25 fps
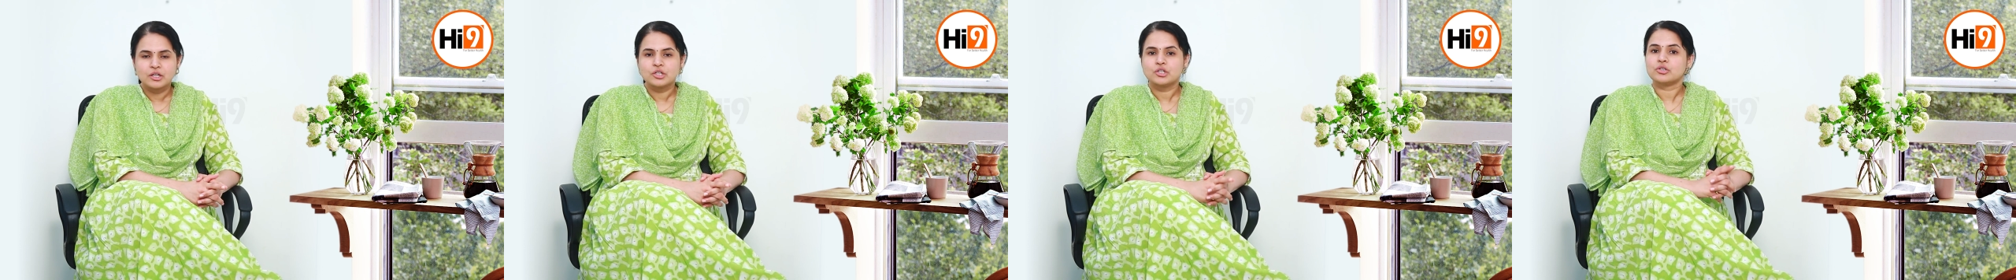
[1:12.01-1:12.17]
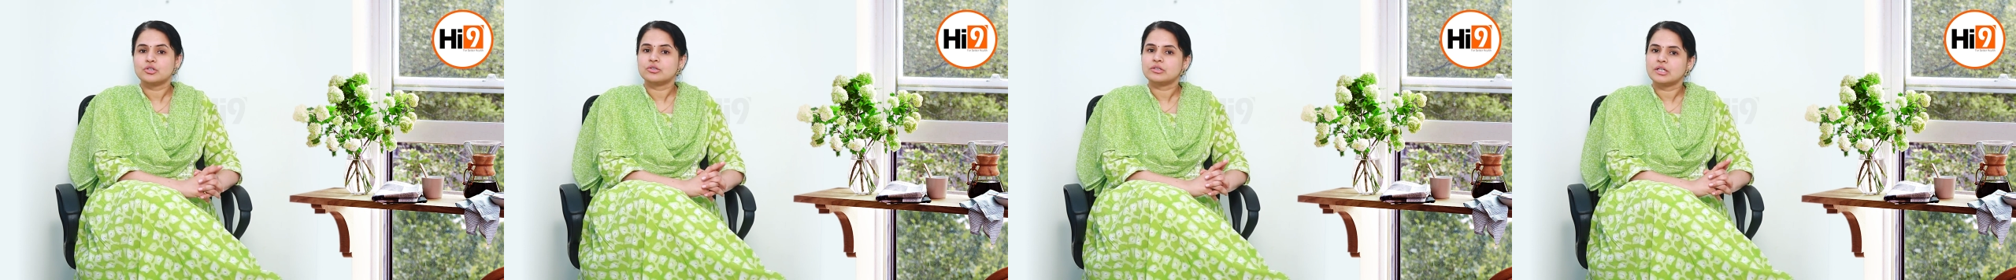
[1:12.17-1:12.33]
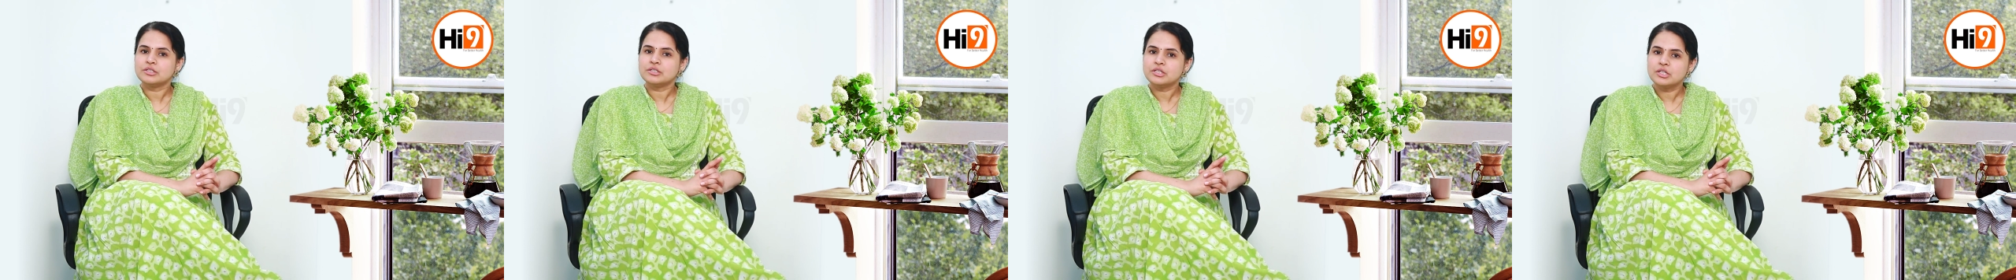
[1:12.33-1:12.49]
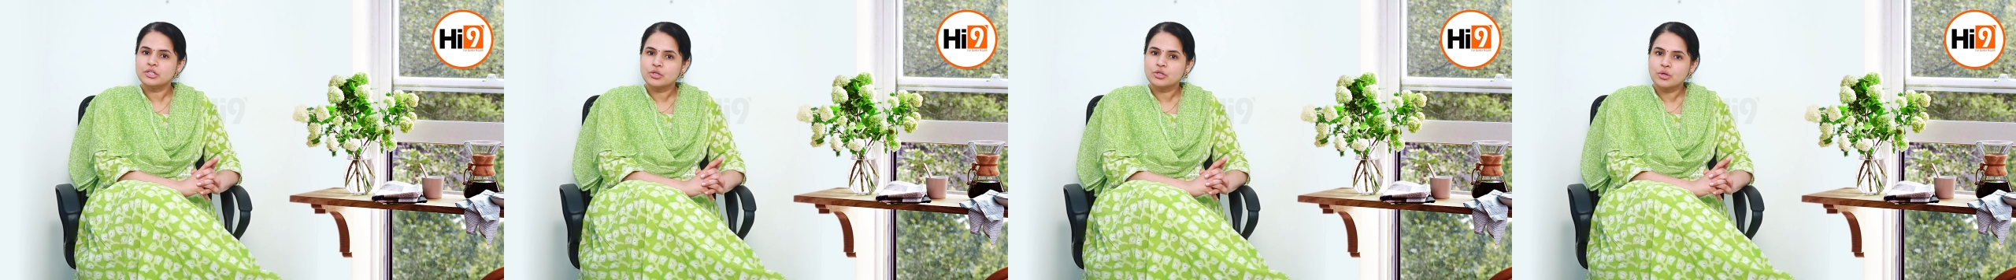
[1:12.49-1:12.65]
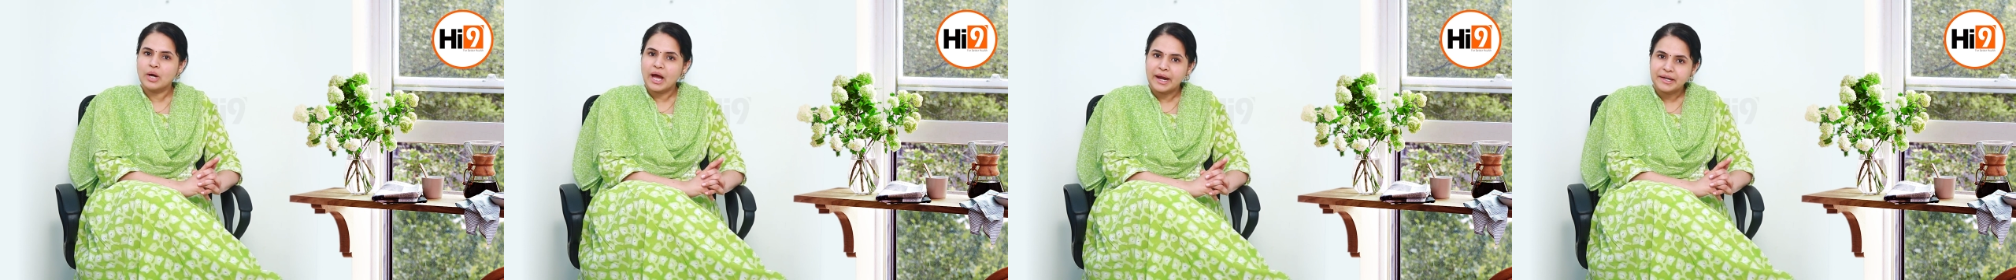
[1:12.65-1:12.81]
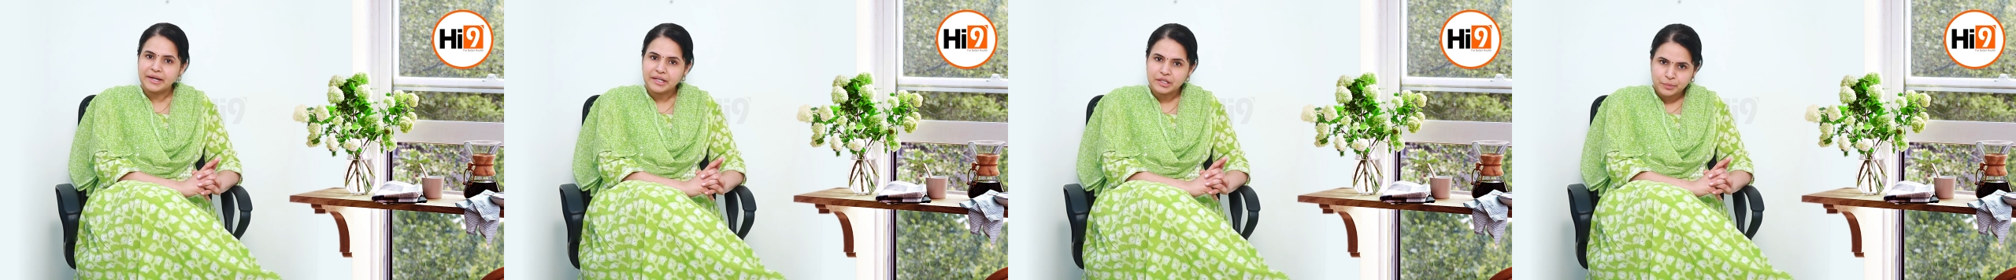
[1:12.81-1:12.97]
to continue
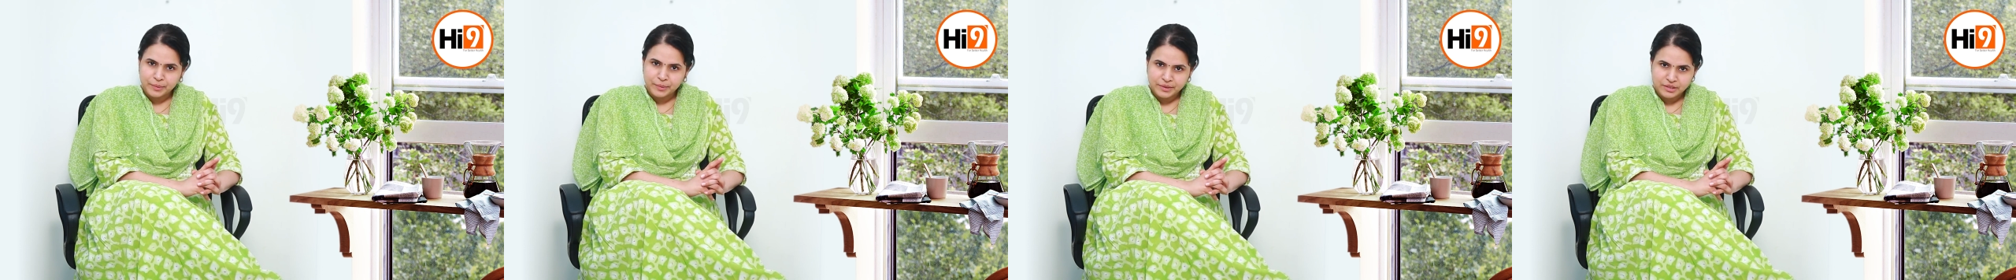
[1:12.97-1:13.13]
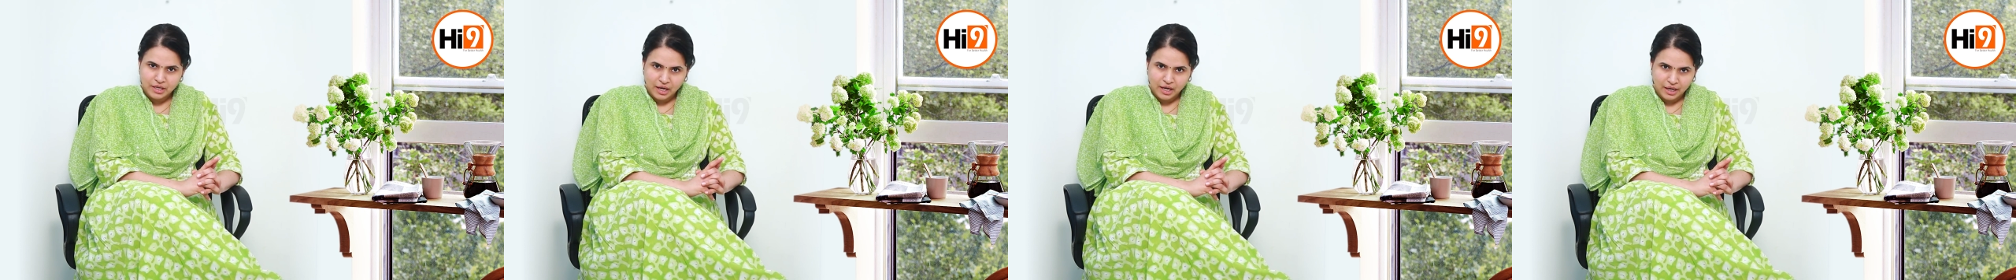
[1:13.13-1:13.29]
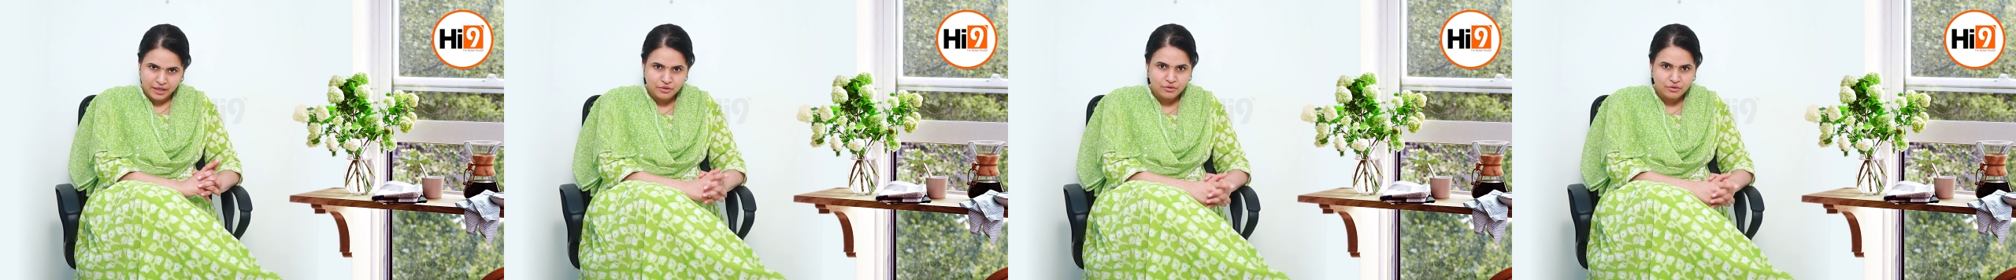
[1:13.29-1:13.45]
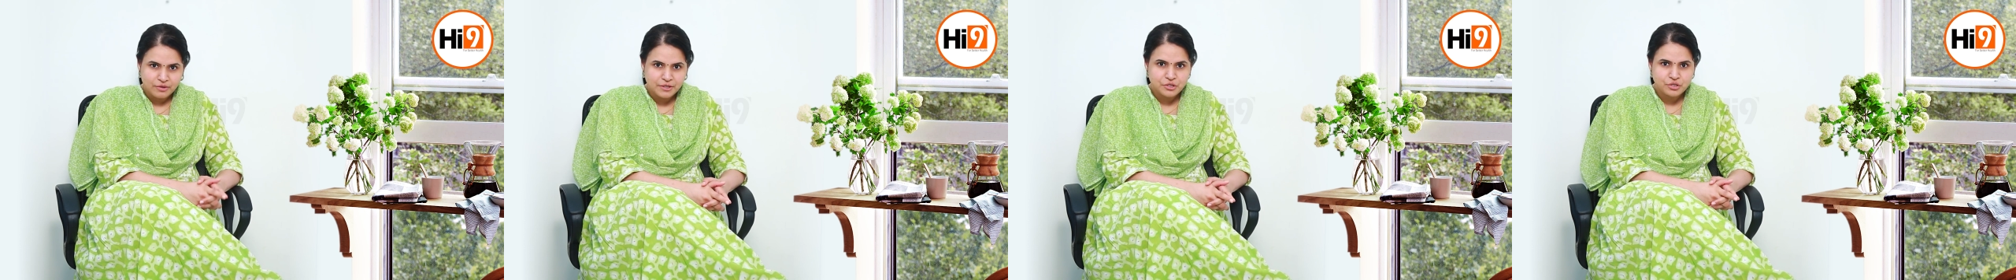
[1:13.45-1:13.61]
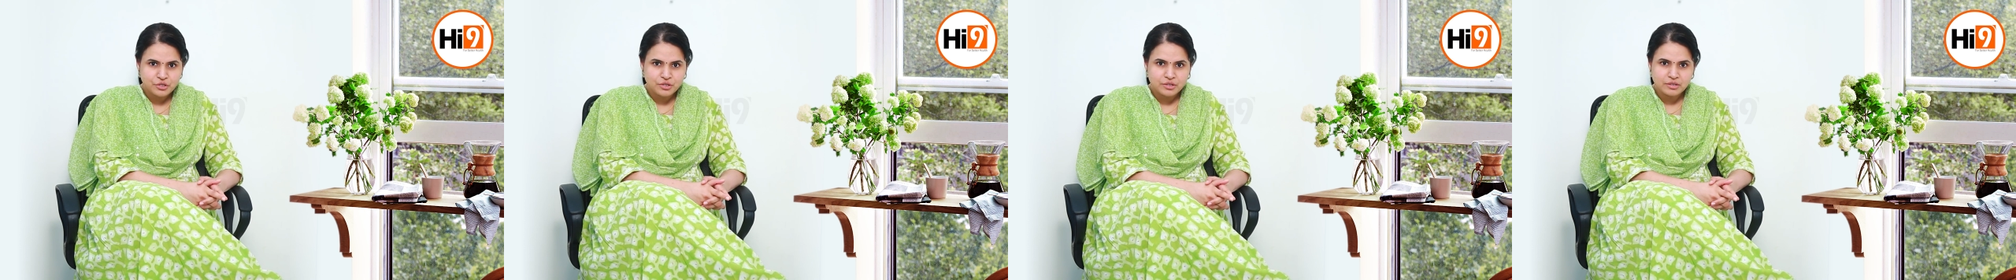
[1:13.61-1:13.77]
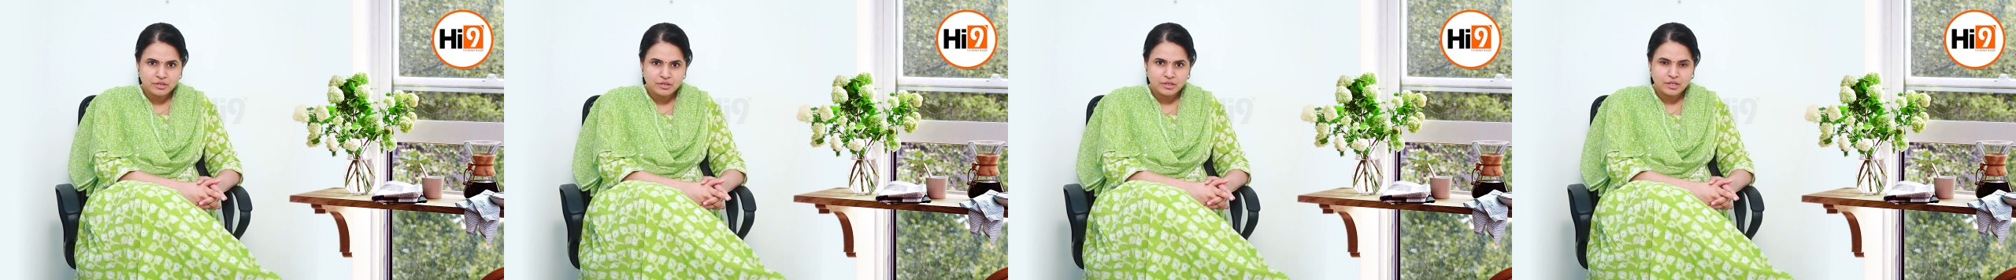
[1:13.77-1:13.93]
adequate
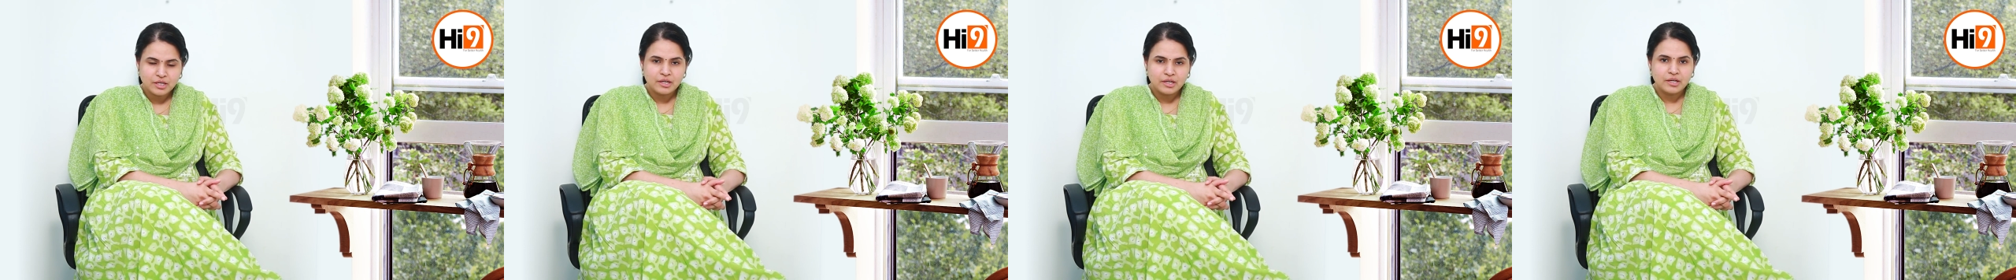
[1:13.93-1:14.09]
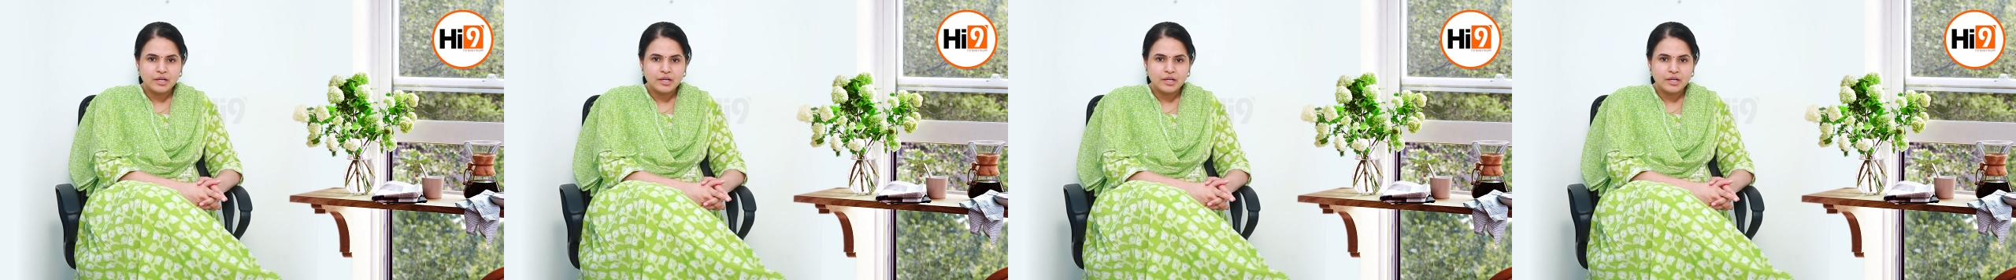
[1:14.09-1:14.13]
hydration.